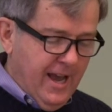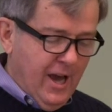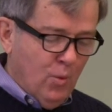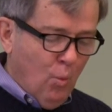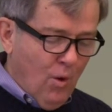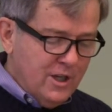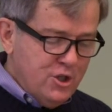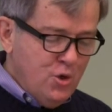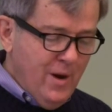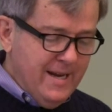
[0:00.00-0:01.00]
And
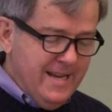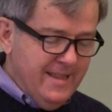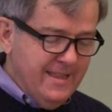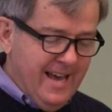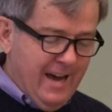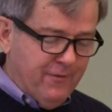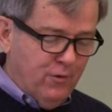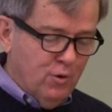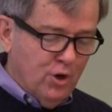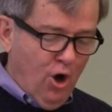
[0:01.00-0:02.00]
once you had eaten that
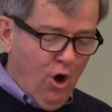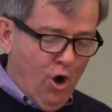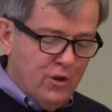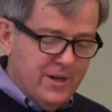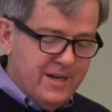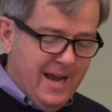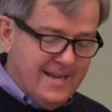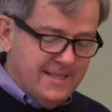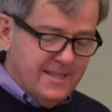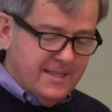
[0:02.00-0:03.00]
fruit, all the
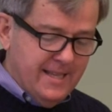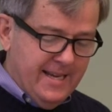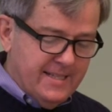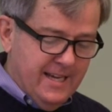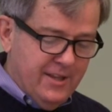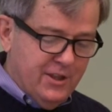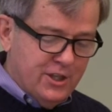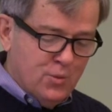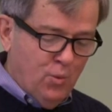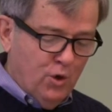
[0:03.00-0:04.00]
nicest things in
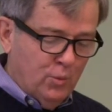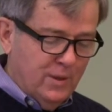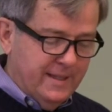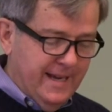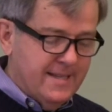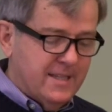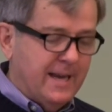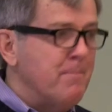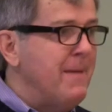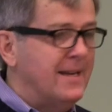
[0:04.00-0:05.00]
this world would taste
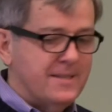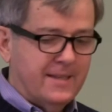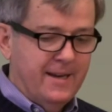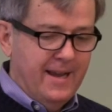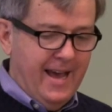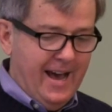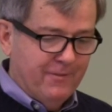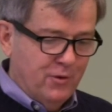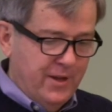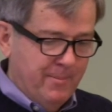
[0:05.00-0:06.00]
medicine
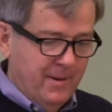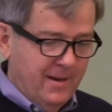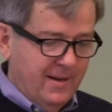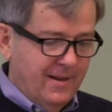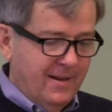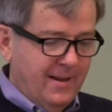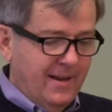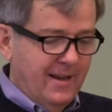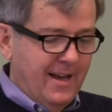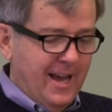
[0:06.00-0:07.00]
after them.
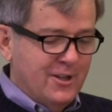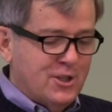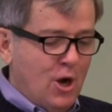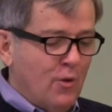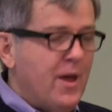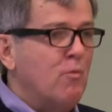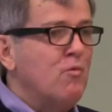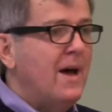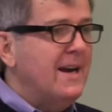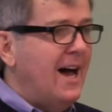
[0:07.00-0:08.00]
And so they
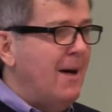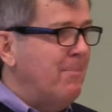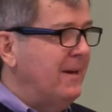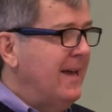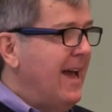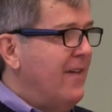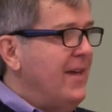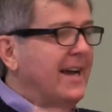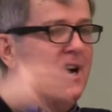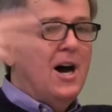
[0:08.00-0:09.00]
run up and
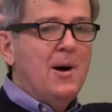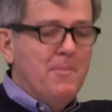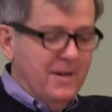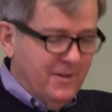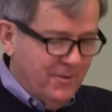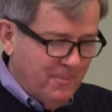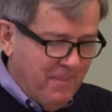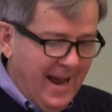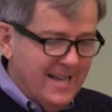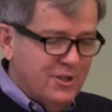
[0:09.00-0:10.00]
they come
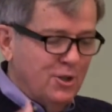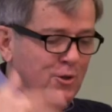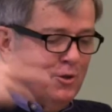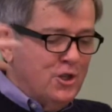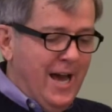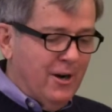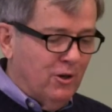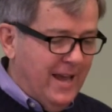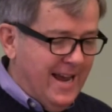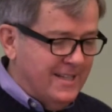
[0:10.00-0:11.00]
past the new
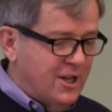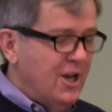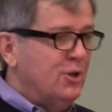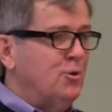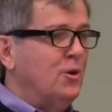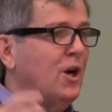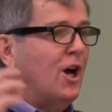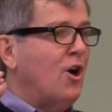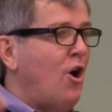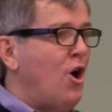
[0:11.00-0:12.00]
Shadowlands to
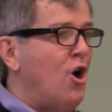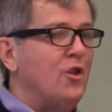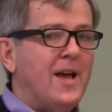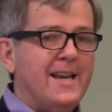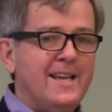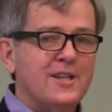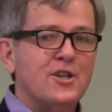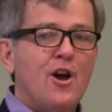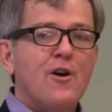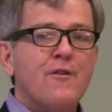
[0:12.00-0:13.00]
a call that
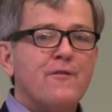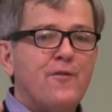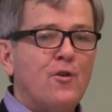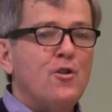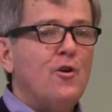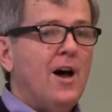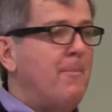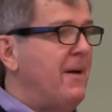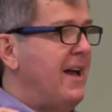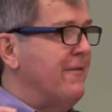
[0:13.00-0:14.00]
is further
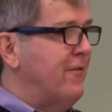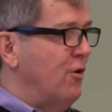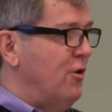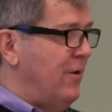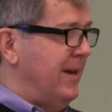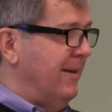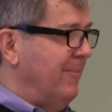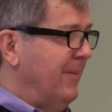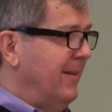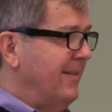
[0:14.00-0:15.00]
up and further in.
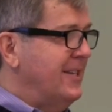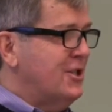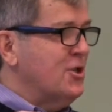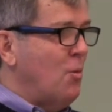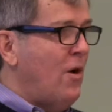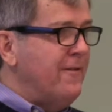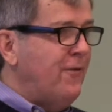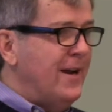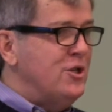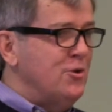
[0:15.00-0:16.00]
This is the one
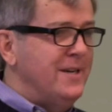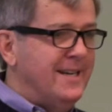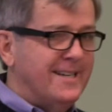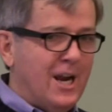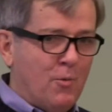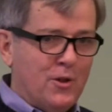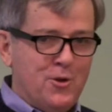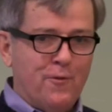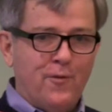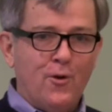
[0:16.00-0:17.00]
phrase you need to take with
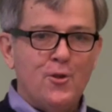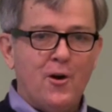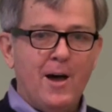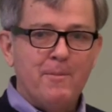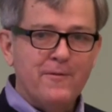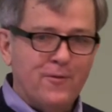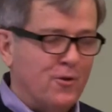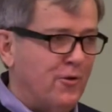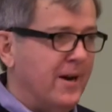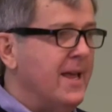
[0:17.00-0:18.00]
you, further up and
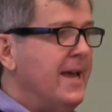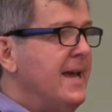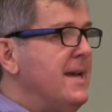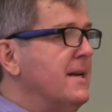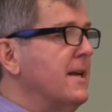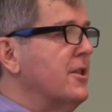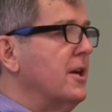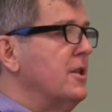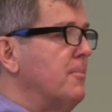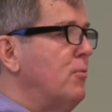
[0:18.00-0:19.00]
further in.
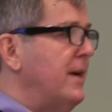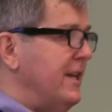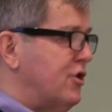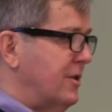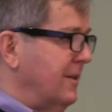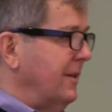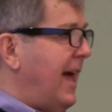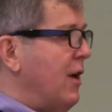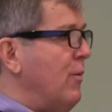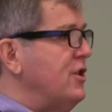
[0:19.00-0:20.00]
In the British
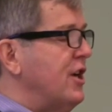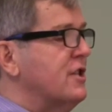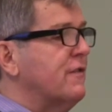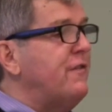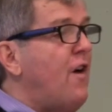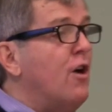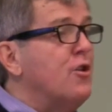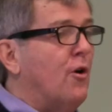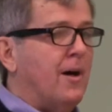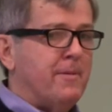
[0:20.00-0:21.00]
language, it's
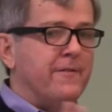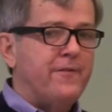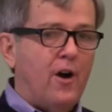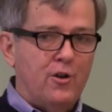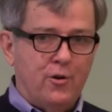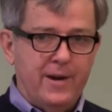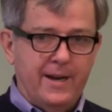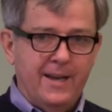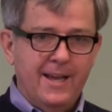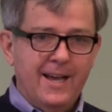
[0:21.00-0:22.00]
farther up and farther
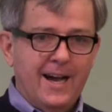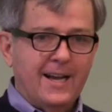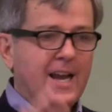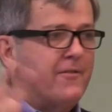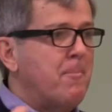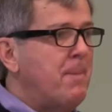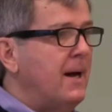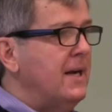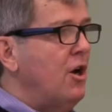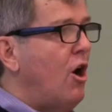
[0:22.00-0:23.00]
in, a kind of a
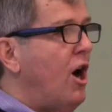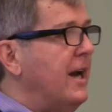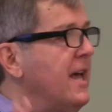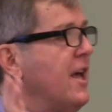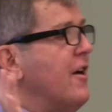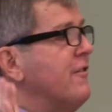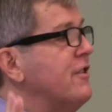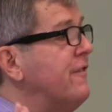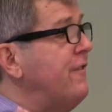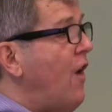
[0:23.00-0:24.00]
pun on
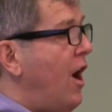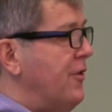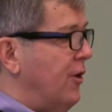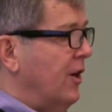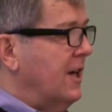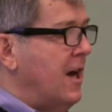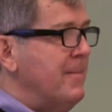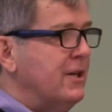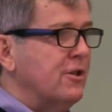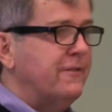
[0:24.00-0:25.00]
the Father,
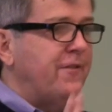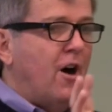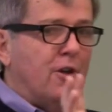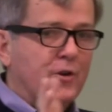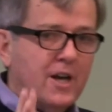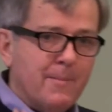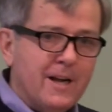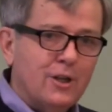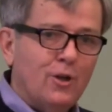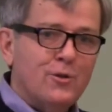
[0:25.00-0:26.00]
coming to the Father,
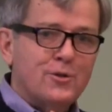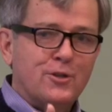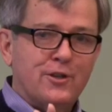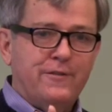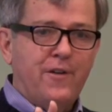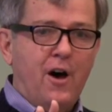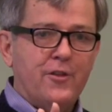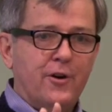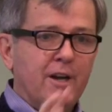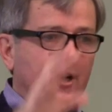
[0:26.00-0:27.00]
coming closer to the
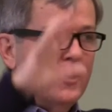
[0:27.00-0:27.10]
Father